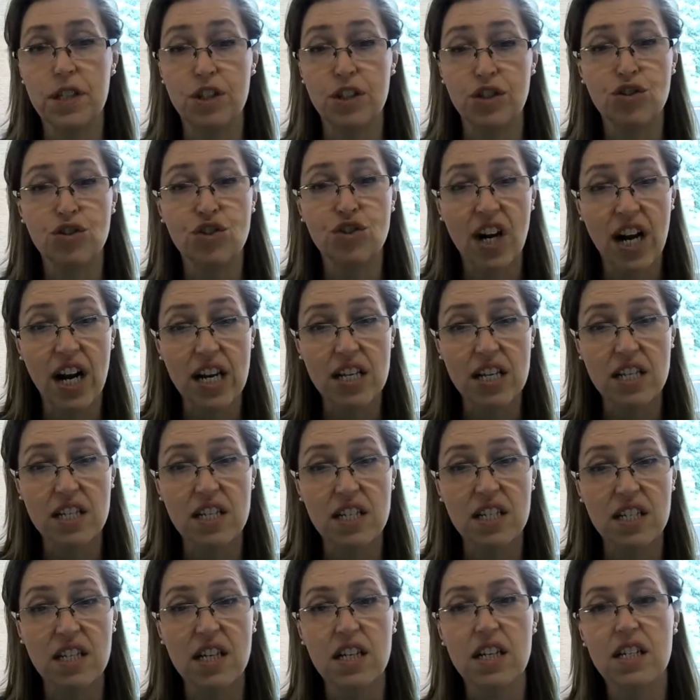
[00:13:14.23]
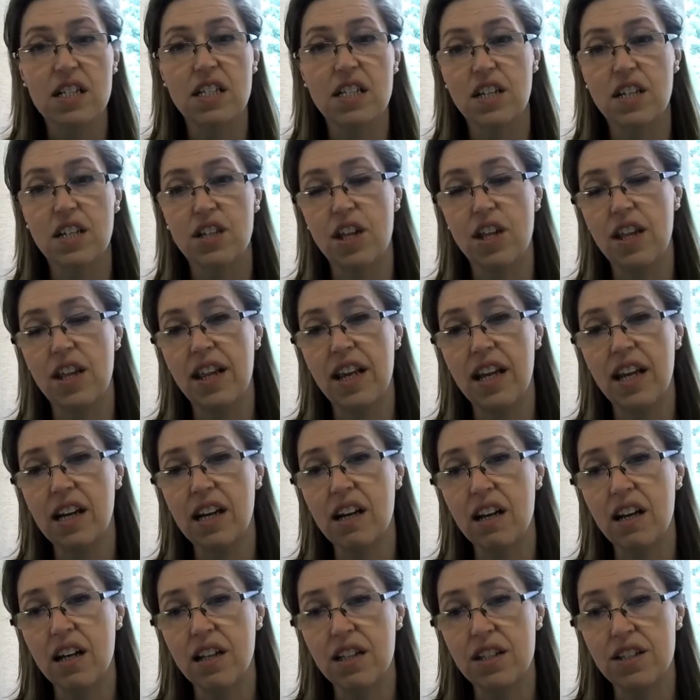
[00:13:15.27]
distress such that they
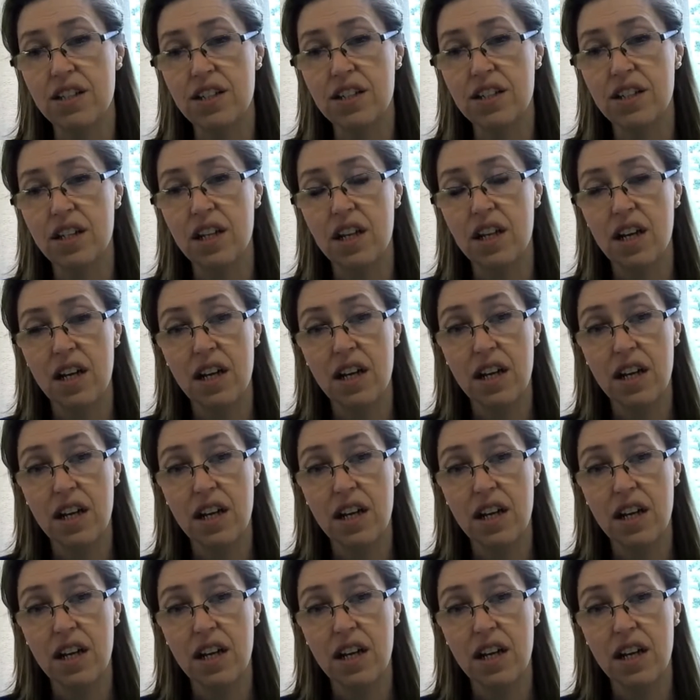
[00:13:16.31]
can't